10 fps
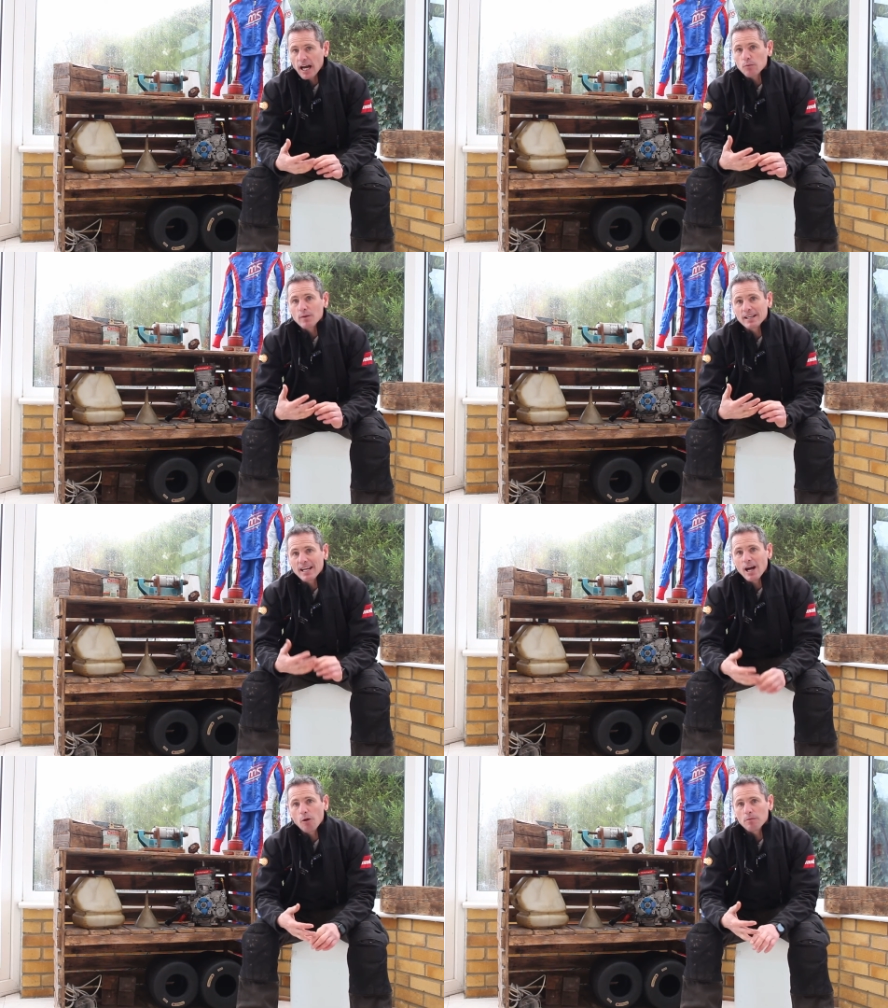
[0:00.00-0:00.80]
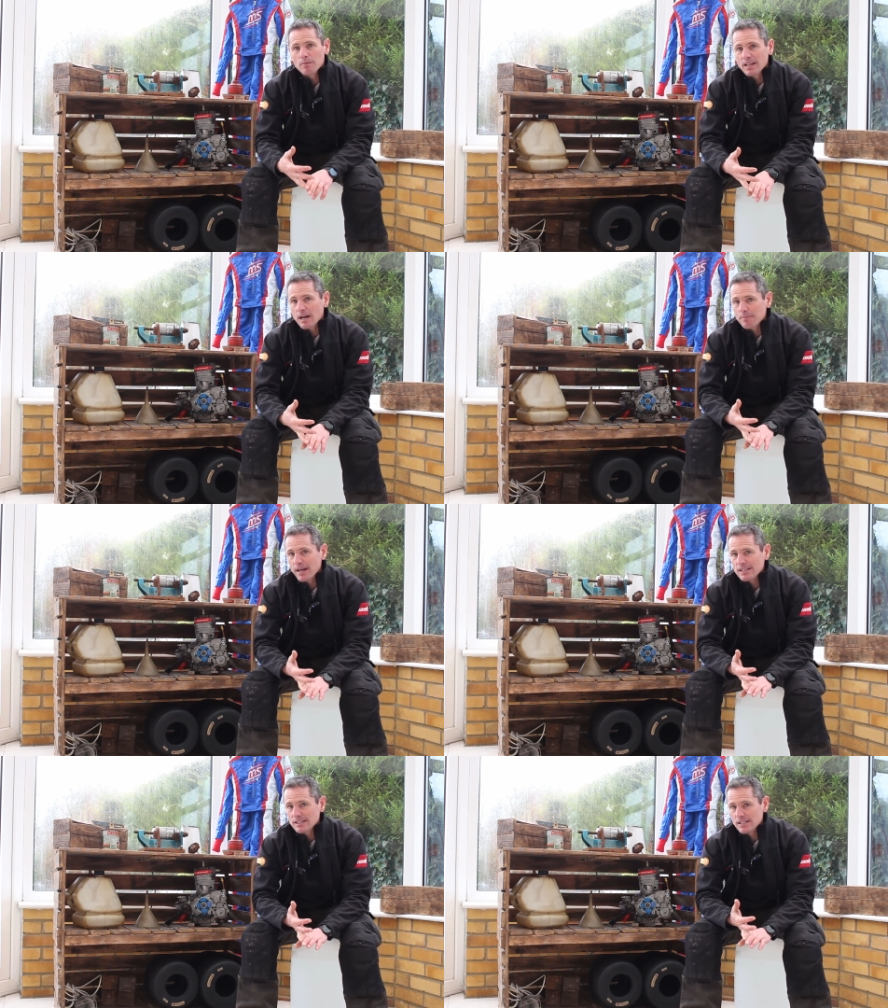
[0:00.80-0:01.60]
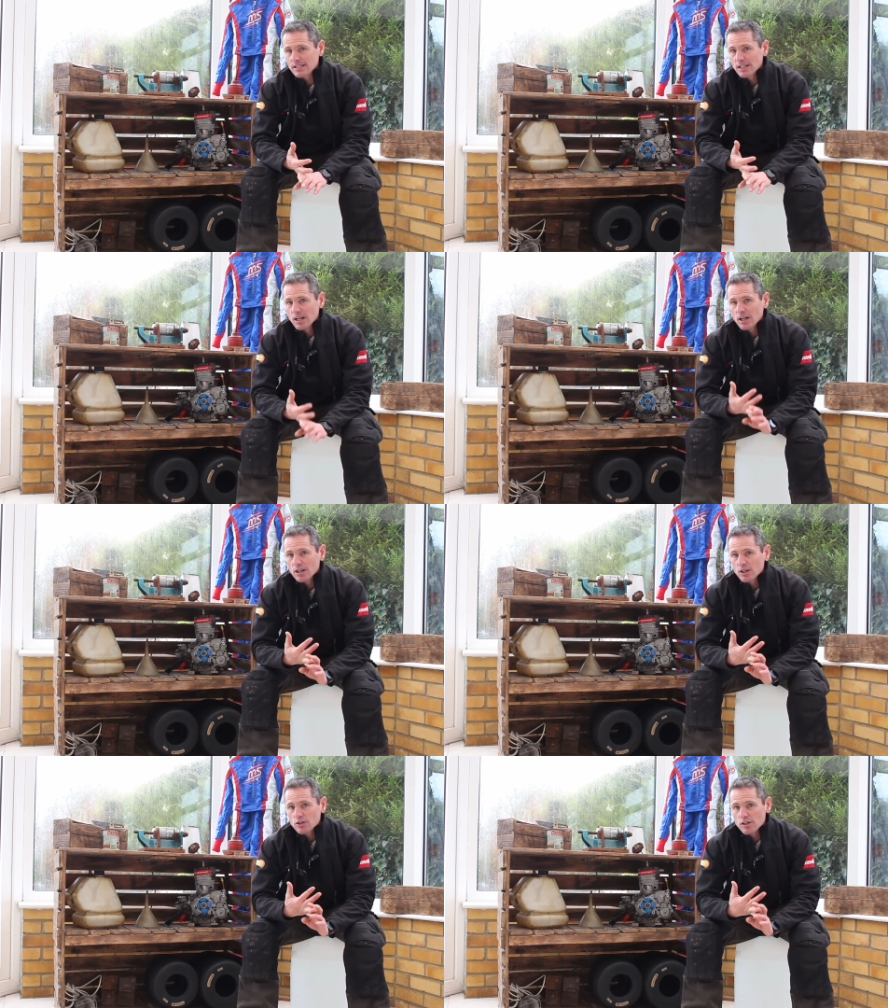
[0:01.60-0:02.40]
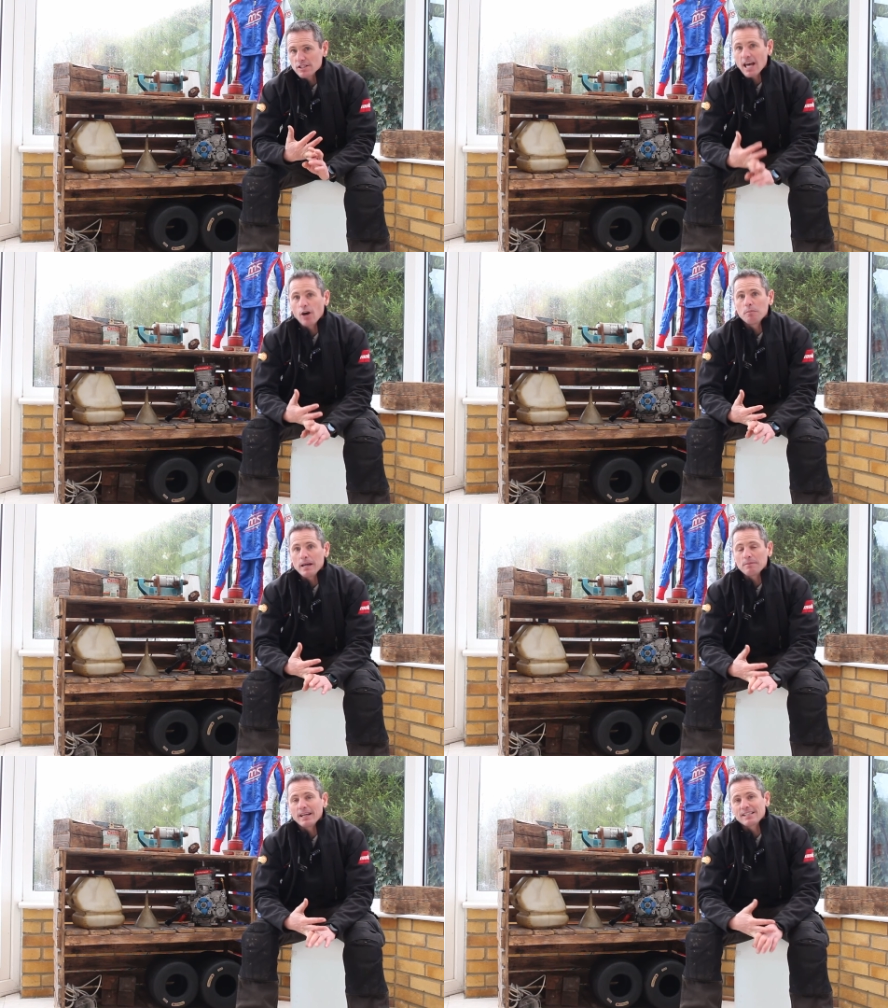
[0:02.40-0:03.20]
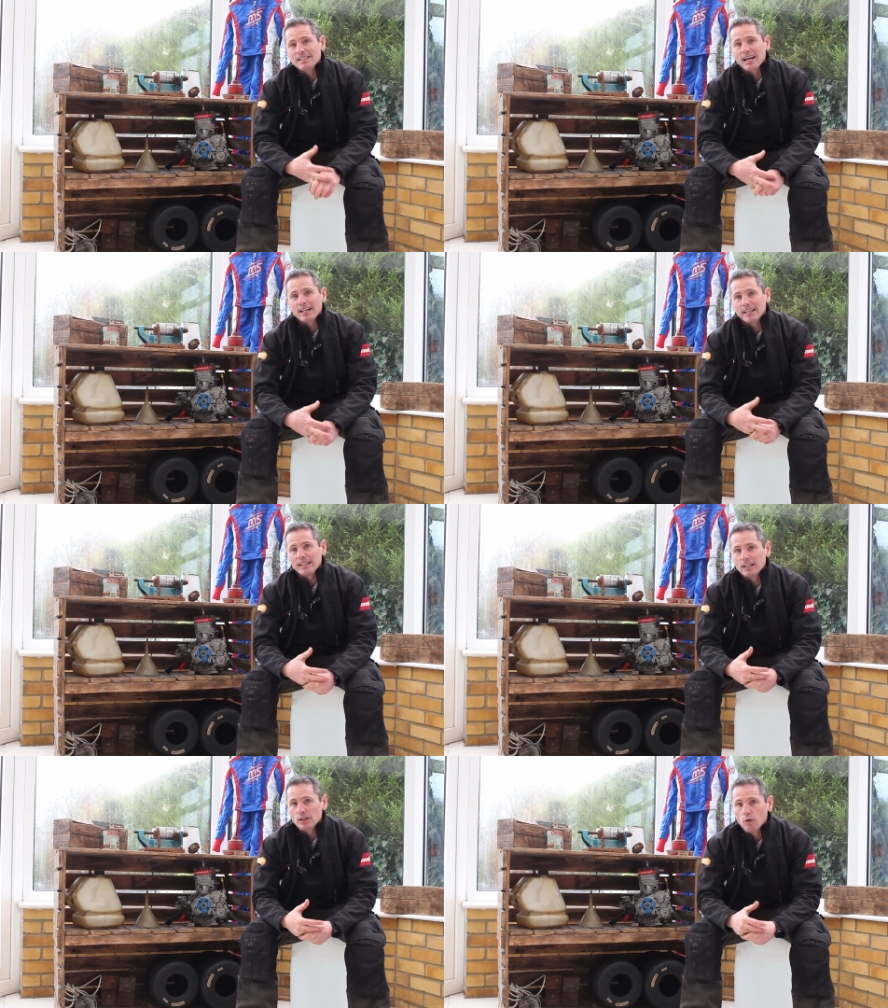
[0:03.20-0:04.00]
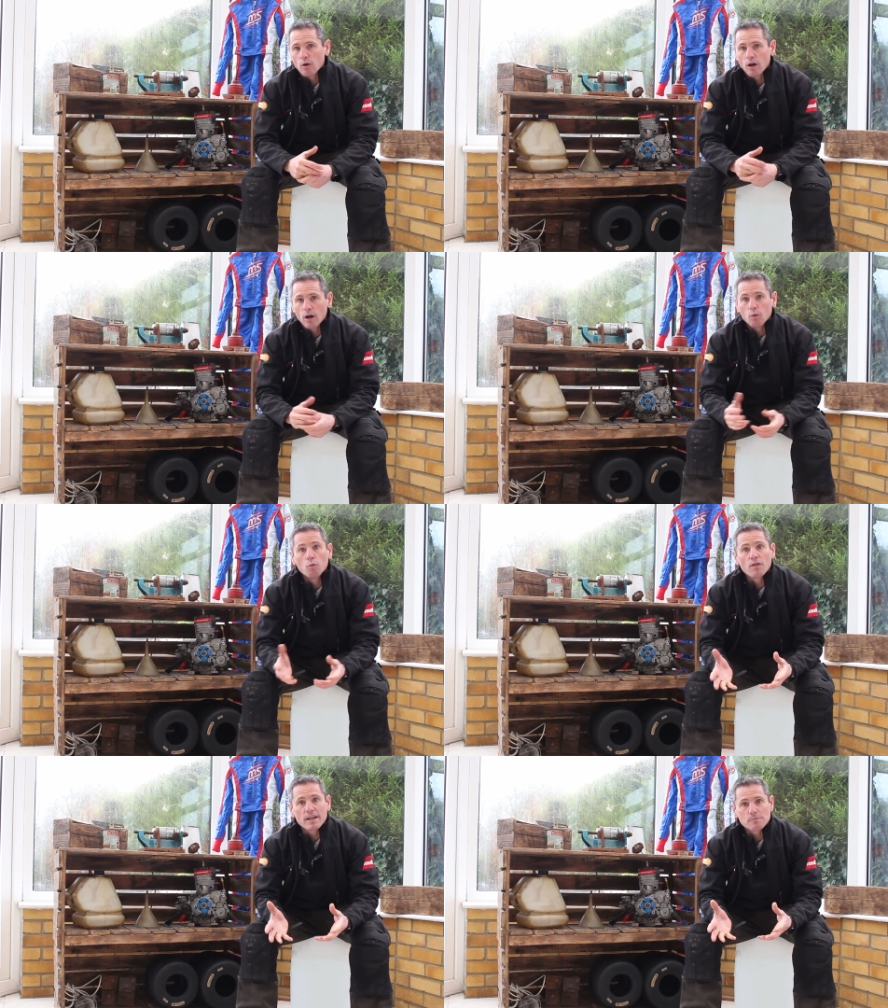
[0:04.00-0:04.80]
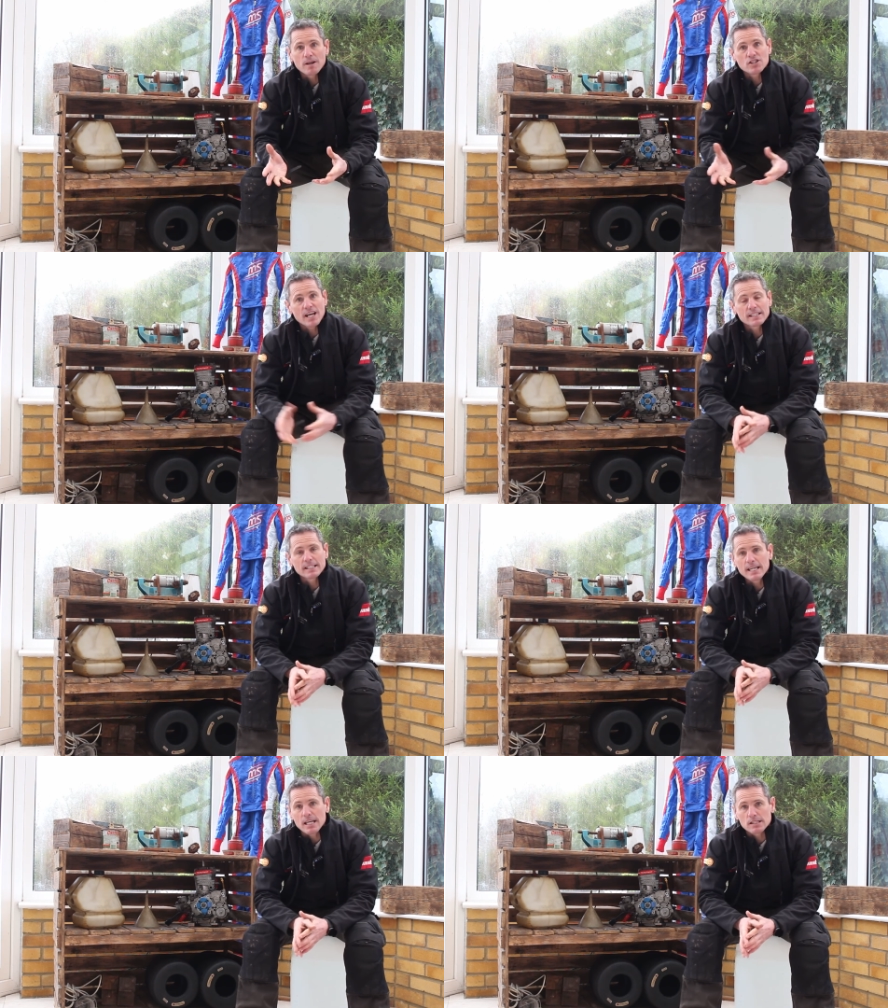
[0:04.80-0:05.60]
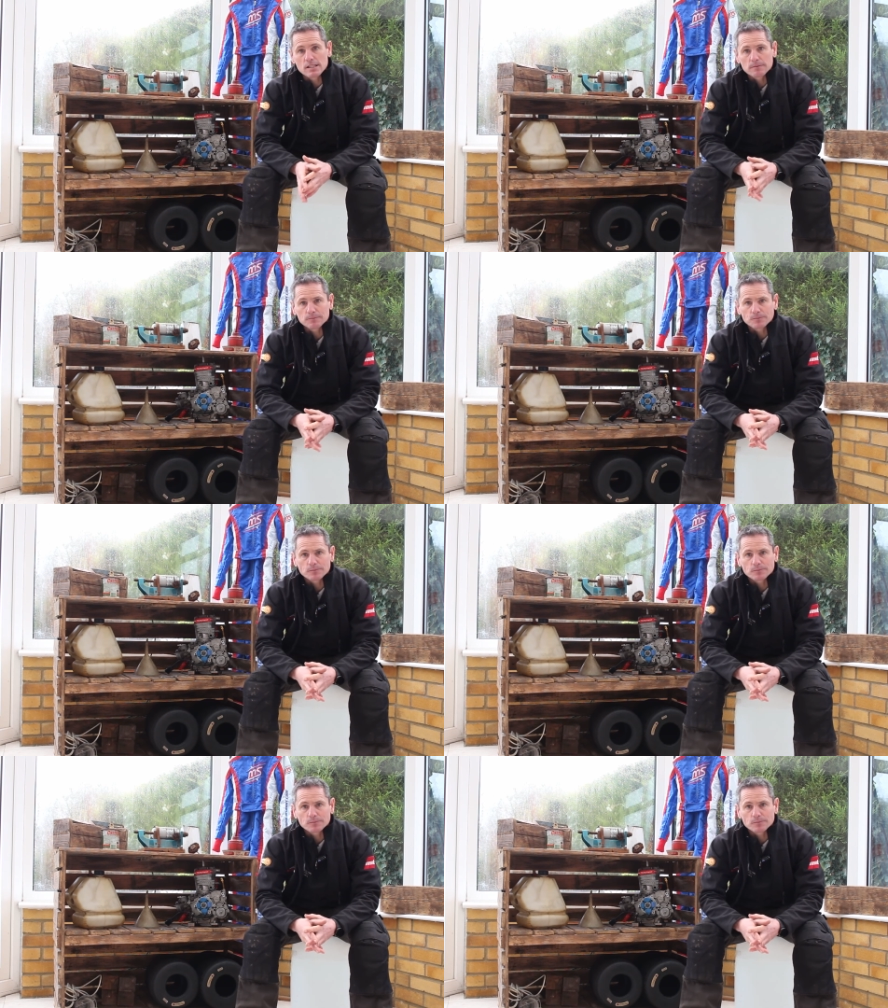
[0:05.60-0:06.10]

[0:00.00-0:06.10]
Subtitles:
and we can help them in that basis to tell people exactly what their speciality is.